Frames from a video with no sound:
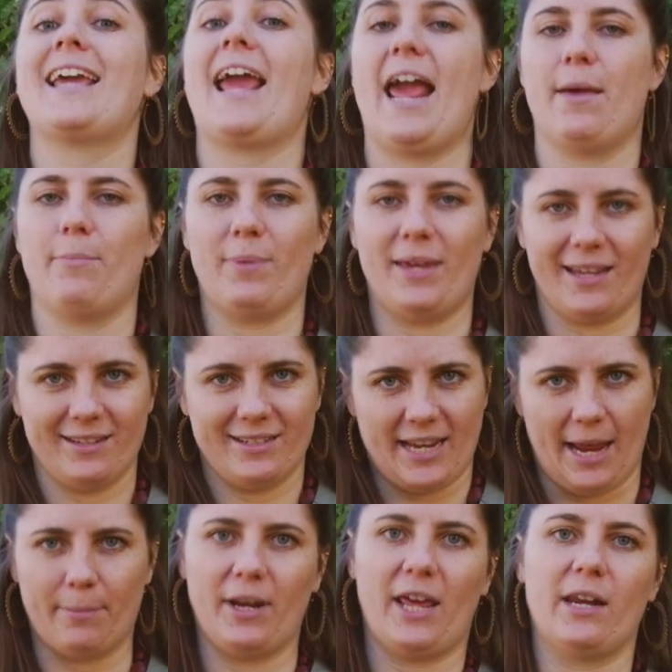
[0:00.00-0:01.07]
can be
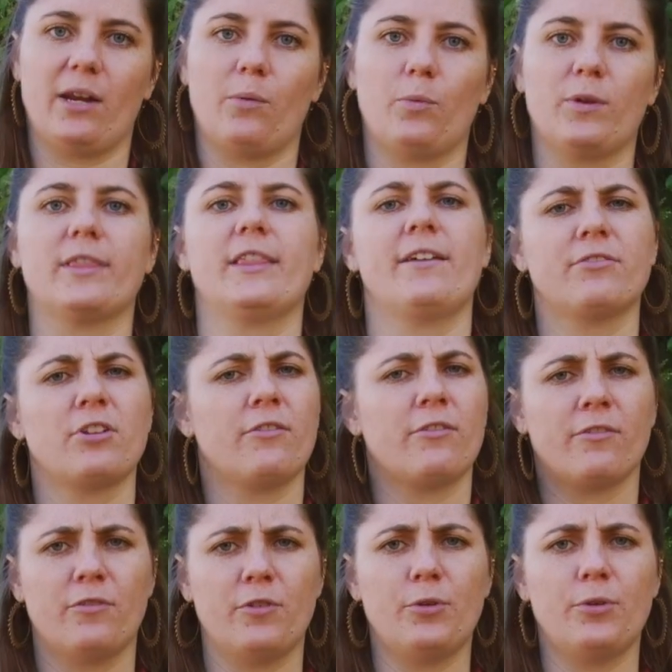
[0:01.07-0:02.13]
contaminated with leftover
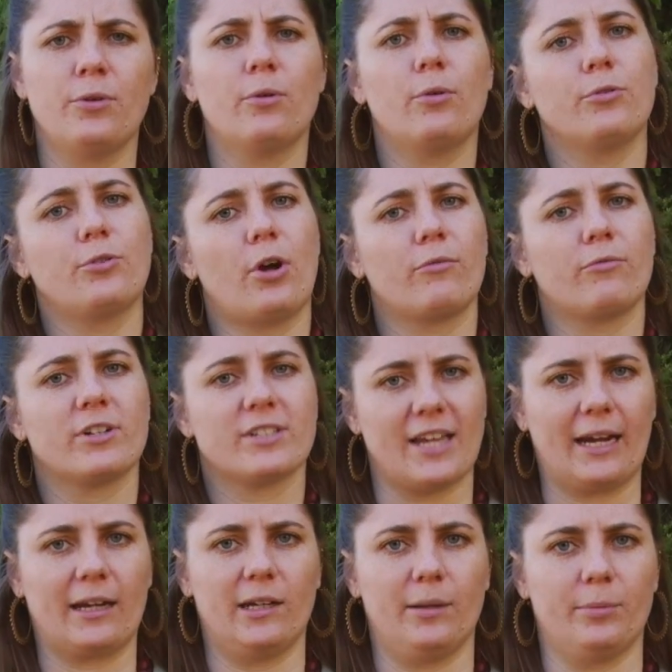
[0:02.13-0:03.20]
food or
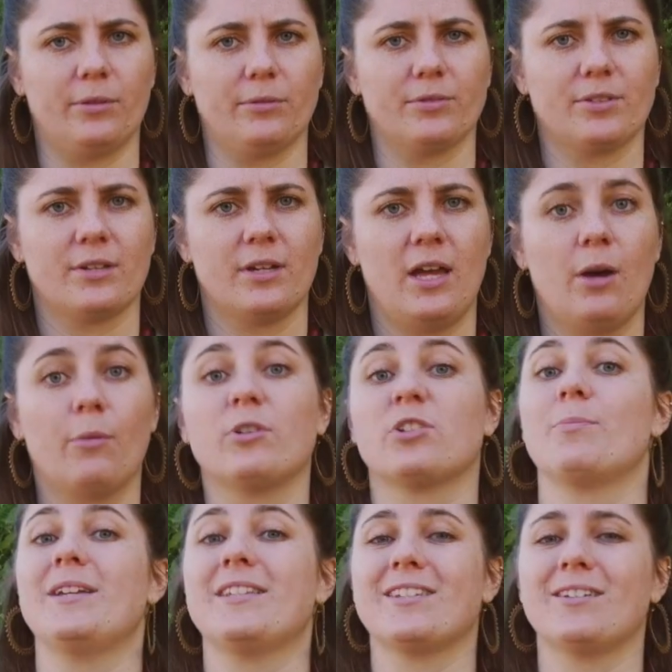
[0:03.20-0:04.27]
non-recyclables, which
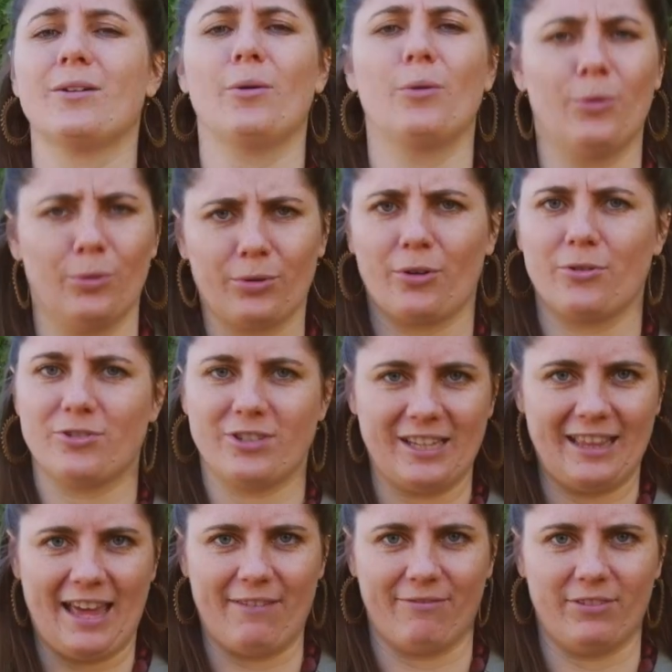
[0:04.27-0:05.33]
means it all goes to
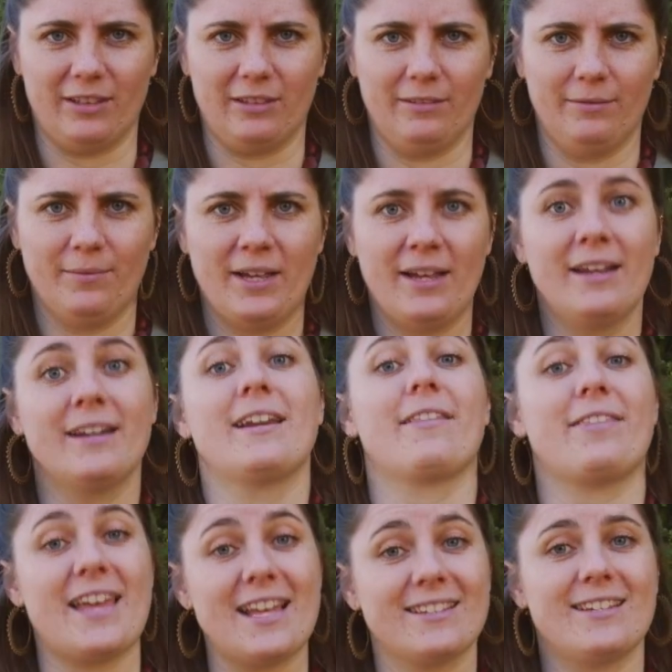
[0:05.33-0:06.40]
landfill. Now
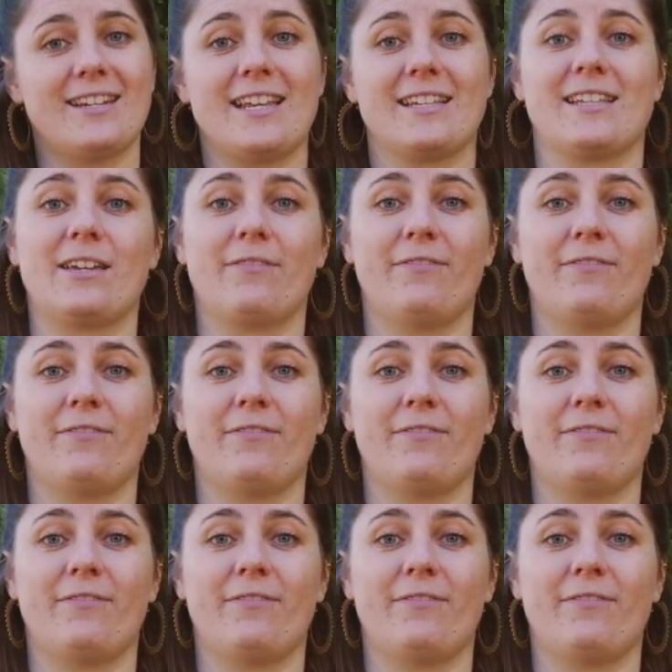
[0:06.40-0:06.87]
that's an easy